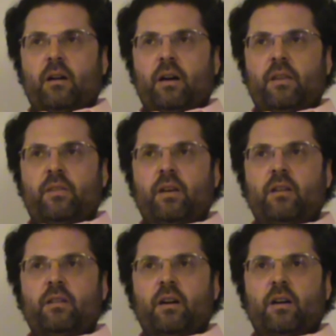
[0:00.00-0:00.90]
I
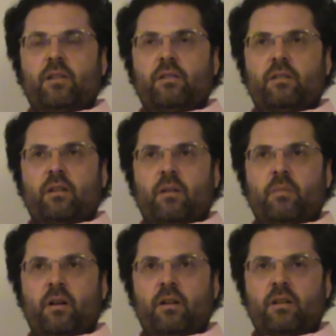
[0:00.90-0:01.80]
think that
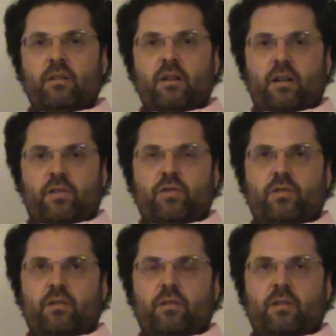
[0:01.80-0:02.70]
American
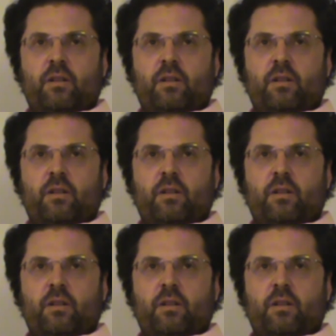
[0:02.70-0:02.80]
culture,